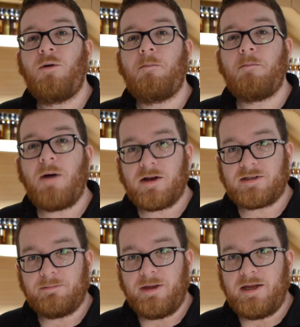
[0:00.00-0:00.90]

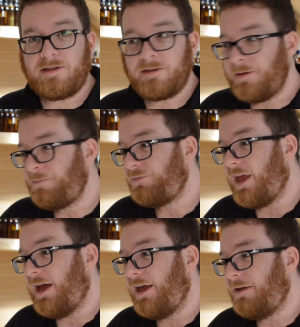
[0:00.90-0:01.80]
masterpiece.
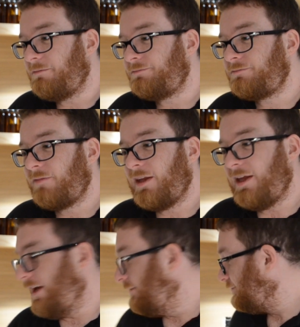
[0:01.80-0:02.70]
And
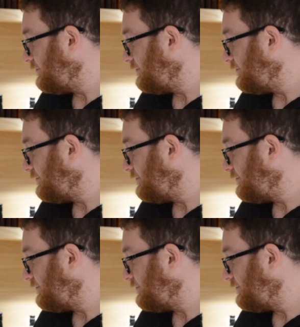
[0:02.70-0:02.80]
yeah,